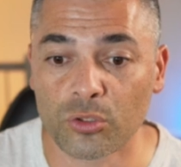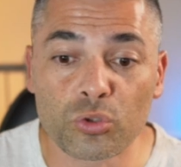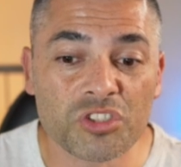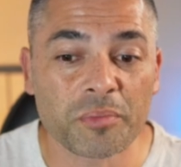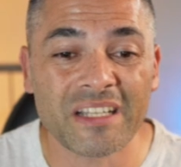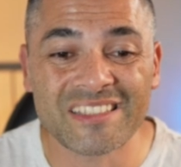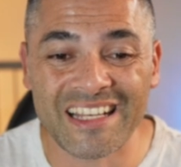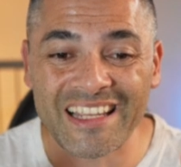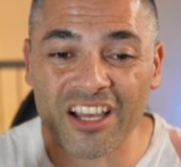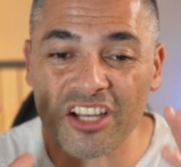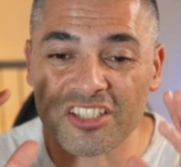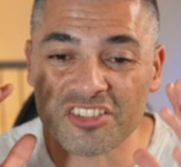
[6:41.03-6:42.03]

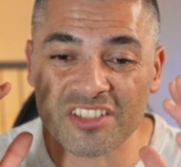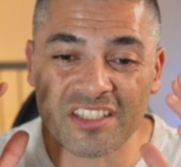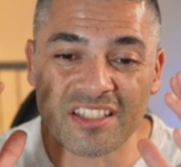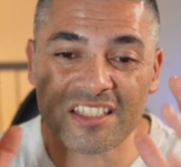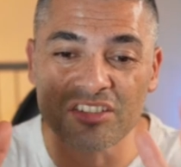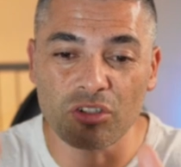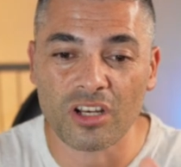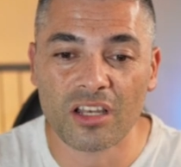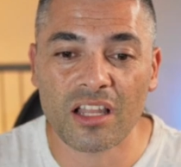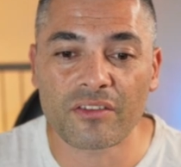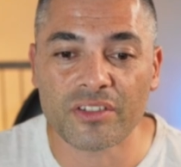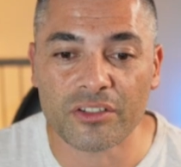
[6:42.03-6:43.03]
automatically I can see that it's got a
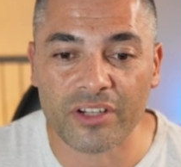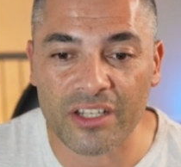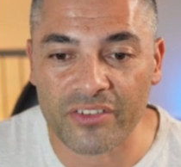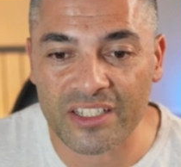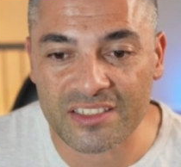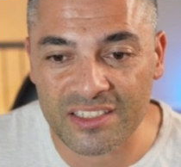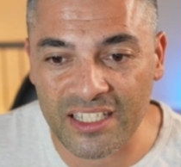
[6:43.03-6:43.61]
lovely renovated